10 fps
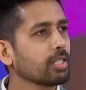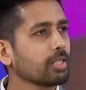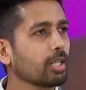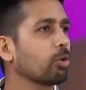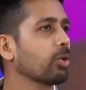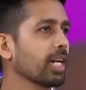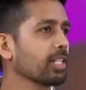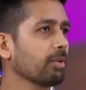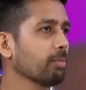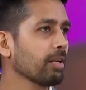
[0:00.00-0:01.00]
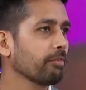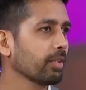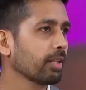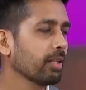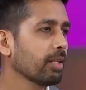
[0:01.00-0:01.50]
is the good guys will
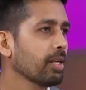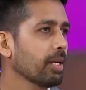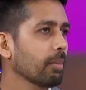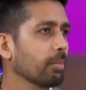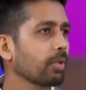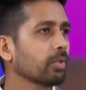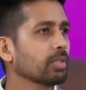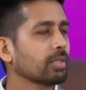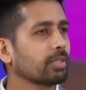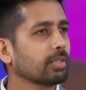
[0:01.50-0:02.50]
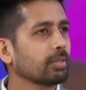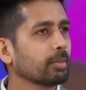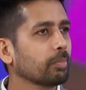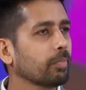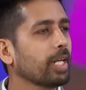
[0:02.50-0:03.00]
benefit, because
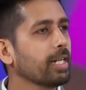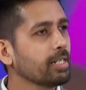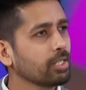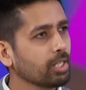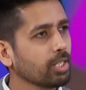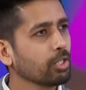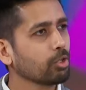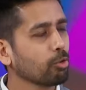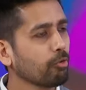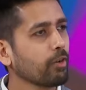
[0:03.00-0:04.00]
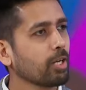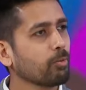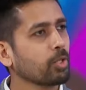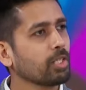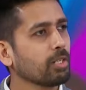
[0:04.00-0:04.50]
uh, the industry so far
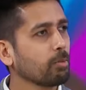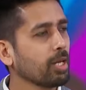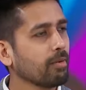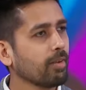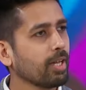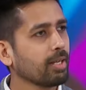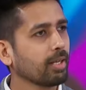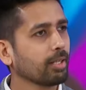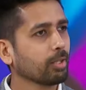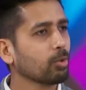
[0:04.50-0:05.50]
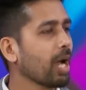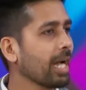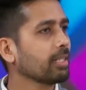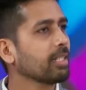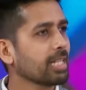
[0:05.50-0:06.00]
was in a way where you
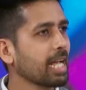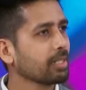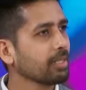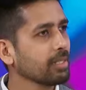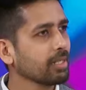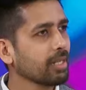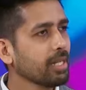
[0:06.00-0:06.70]
had these assets,